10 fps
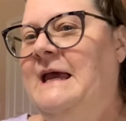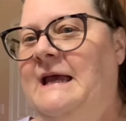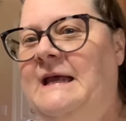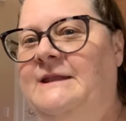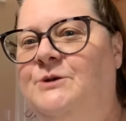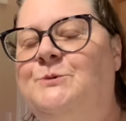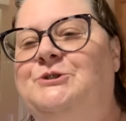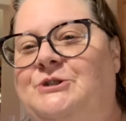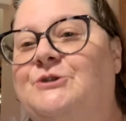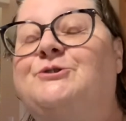
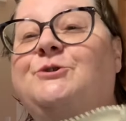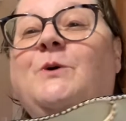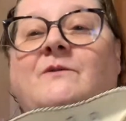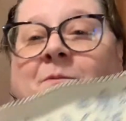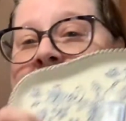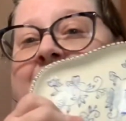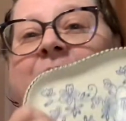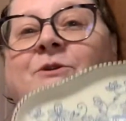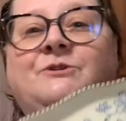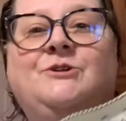there's 2 of them. I'm
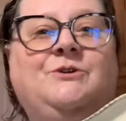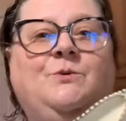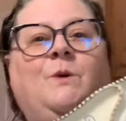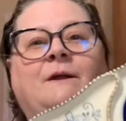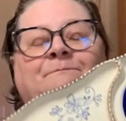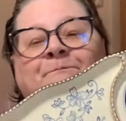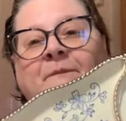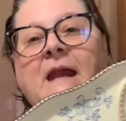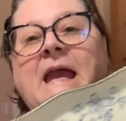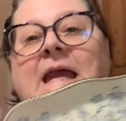going to show you one.
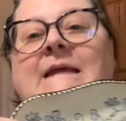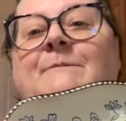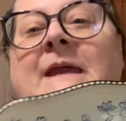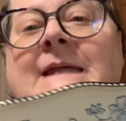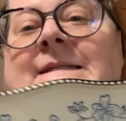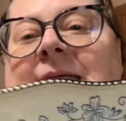It's